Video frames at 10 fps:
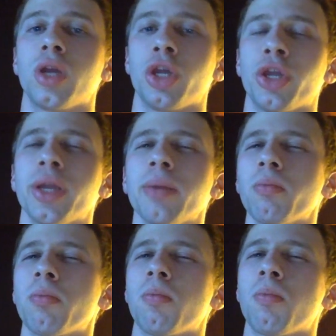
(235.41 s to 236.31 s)
you get
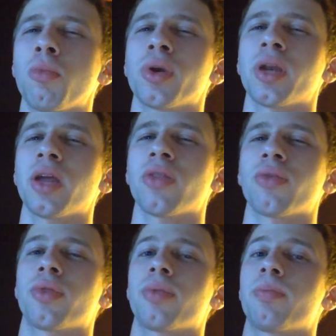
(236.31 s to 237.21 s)
more in depth
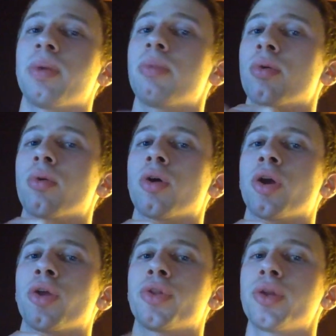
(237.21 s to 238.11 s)
with people in
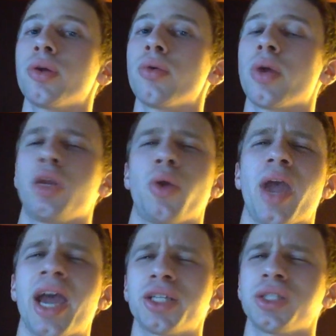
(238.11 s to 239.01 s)
Earth 2, and you
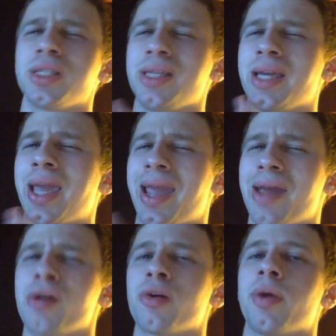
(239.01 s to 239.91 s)
actually
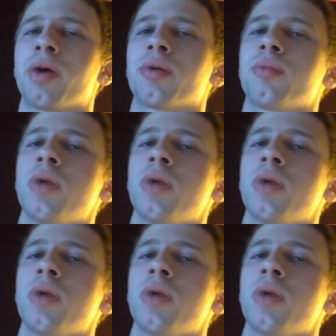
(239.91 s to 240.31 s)
care about them.